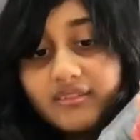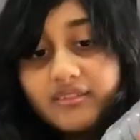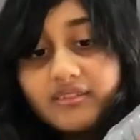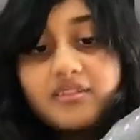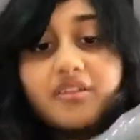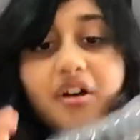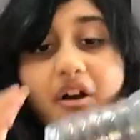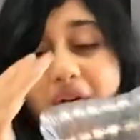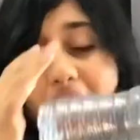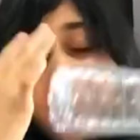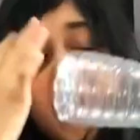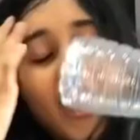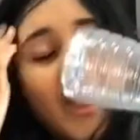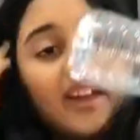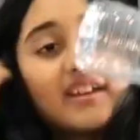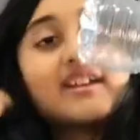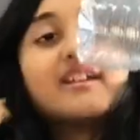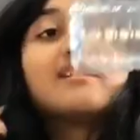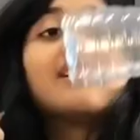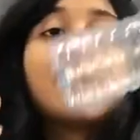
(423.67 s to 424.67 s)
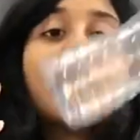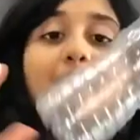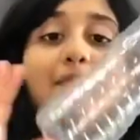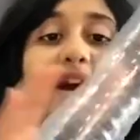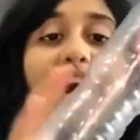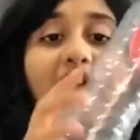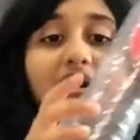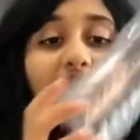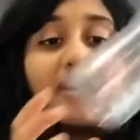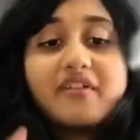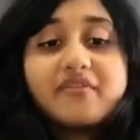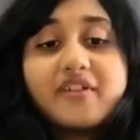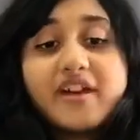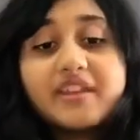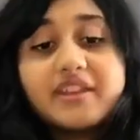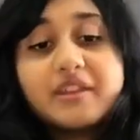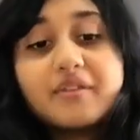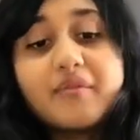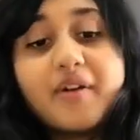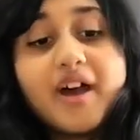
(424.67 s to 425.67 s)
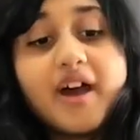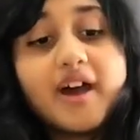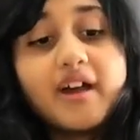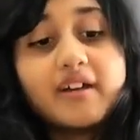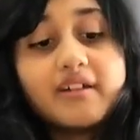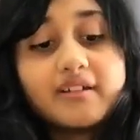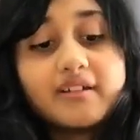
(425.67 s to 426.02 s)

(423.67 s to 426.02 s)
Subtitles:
No air can come out of anywhere.